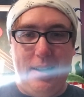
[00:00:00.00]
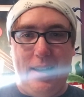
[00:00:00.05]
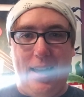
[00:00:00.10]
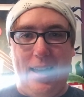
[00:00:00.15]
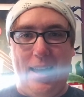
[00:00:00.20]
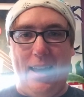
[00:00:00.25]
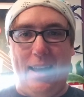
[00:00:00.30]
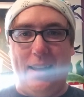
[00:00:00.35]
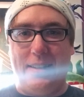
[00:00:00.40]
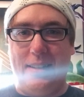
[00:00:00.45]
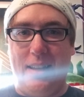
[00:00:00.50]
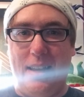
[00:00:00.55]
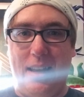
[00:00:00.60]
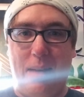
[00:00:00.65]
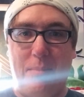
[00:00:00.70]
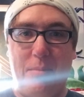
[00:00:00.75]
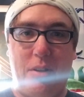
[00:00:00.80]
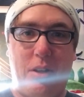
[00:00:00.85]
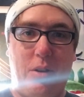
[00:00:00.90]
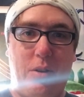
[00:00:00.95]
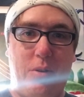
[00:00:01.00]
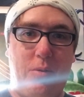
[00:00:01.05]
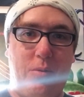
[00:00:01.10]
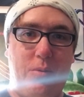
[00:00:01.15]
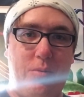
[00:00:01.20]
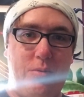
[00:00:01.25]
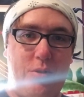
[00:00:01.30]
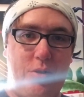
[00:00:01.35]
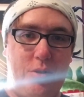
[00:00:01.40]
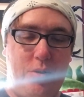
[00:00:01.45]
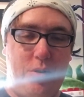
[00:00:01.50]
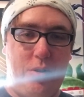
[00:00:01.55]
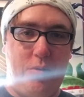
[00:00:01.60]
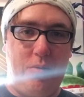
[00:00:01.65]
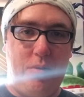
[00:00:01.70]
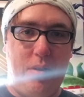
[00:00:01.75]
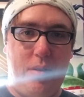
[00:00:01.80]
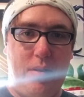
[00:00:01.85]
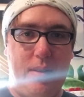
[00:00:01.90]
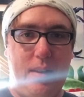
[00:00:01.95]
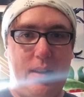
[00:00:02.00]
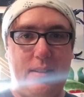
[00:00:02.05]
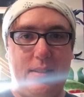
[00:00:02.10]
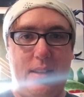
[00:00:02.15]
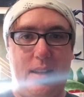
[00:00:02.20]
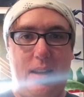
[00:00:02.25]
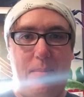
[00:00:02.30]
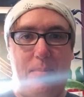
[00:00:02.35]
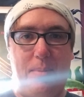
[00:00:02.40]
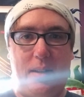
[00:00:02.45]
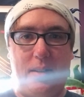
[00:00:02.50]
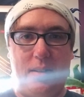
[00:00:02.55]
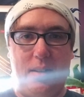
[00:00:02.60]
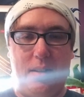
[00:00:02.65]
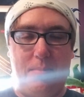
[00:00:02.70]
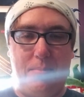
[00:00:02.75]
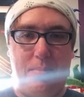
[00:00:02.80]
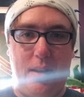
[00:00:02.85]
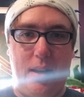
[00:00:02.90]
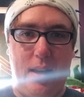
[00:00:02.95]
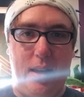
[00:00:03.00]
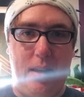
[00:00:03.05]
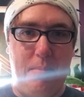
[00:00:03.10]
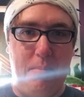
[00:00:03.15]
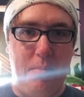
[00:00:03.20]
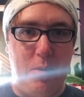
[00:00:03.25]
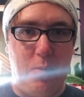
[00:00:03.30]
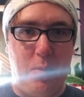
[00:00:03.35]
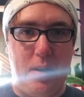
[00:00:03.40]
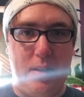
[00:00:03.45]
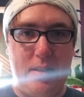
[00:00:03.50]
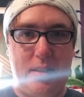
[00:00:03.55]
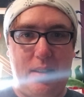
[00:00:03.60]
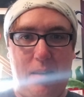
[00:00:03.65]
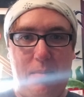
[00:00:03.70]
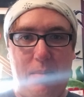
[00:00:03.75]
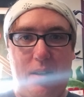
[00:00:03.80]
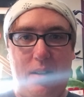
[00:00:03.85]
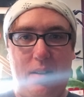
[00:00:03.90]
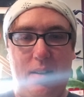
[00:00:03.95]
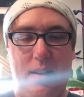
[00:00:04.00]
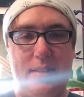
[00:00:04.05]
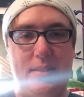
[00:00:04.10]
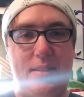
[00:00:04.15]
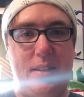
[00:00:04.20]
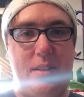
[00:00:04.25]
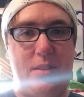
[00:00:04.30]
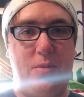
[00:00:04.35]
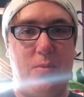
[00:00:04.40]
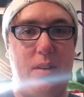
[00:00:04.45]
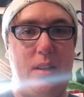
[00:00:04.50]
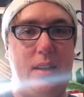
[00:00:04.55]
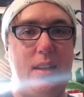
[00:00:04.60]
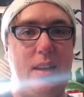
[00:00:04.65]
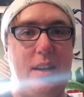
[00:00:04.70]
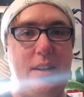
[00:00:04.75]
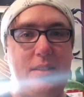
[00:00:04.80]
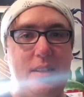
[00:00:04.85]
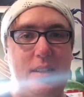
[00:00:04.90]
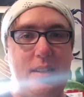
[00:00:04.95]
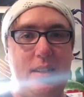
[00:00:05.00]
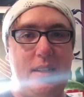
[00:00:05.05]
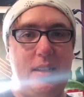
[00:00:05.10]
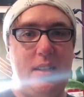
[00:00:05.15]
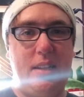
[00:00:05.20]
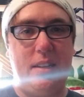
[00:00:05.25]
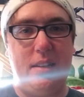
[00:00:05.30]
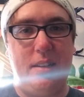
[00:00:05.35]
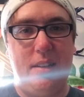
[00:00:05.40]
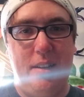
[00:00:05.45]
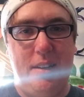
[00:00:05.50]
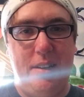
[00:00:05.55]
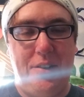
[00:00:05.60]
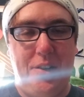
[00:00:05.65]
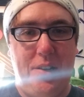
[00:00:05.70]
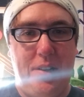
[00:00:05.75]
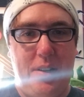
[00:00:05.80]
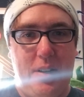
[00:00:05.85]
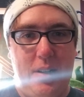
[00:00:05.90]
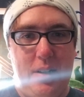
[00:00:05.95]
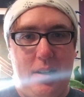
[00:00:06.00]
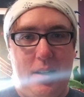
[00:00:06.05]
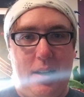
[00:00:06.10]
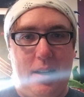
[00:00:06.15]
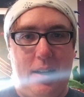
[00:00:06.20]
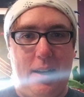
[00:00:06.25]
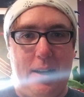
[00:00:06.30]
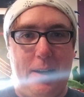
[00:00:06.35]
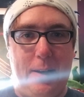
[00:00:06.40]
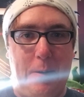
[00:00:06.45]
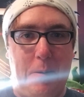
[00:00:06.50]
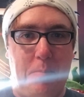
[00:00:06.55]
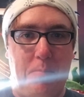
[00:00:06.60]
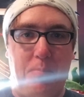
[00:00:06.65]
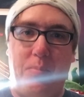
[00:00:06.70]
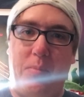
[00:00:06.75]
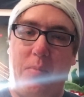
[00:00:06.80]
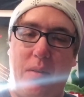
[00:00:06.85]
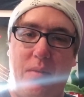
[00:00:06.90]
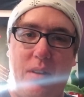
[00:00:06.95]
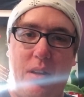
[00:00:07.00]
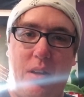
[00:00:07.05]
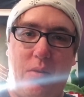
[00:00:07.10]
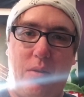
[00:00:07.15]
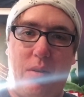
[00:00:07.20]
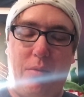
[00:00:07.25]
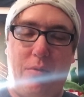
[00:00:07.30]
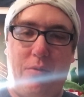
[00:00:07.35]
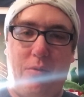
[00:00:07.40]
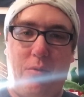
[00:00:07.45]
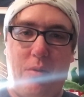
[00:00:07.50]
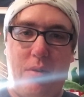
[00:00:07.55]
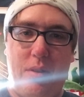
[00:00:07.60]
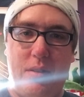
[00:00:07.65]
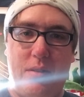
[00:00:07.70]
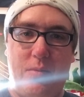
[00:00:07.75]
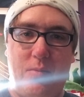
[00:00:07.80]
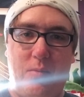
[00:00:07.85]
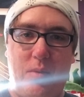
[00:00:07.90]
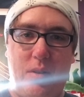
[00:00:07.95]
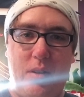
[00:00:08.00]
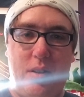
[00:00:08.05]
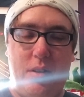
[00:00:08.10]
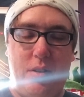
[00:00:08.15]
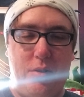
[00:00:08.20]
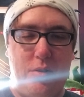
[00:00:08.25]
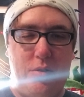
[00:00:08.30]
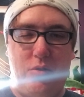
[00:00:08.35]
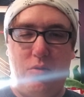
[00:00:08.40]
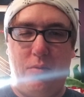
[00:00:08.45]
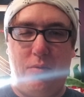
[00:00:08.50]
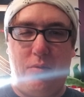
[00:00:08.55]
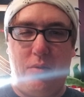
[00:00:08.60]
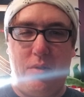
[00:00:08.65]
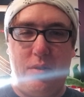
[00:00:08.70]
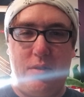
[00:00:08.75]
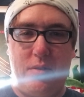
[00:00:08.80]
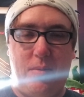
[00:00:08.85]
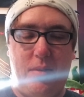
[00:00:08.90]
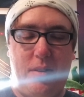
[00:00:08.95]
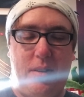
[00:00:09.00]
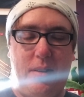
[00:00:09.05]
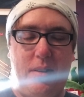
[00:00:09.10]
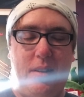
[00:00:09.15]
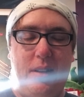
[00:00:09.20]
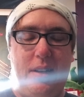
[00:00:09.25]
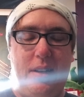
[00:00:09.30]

and today I'm going to go show you the things that I picked up at Midwest Gaming Classic 2019. My video right before this one, or two before this one,